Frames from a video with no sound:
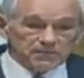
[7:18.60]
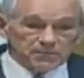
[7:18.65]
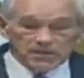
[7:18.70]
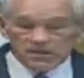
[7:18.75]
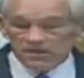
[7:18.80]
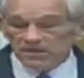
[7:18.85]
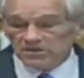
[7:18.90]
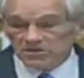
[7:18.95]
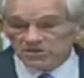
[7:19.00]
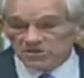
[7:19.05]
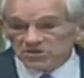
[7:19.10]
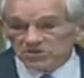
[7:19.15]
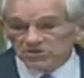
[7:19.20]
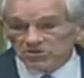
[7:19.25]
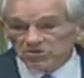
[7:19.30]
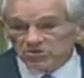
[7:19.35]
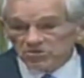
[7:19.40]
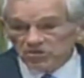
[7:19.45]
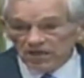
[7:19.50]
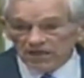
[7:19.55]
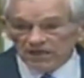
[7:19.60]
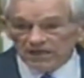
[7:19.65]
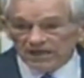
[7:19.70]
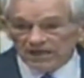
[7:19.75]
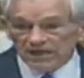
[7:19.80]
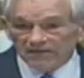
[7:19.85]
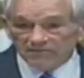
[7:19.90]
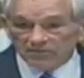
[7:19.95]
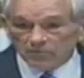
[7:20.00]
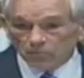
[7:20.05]
Amendment is still
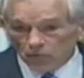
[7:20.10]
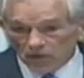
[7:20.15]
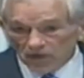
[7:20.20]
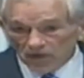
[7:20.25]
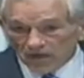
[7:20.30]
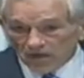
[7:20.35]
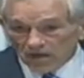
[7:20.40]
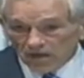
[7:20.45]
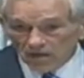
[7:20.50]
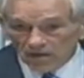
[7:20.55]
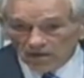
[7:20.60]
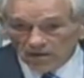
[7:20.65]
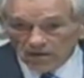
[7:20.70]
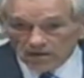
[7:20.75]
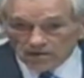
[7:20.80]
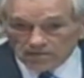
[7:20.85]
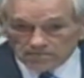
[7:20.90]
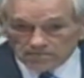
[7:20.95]
alive and well.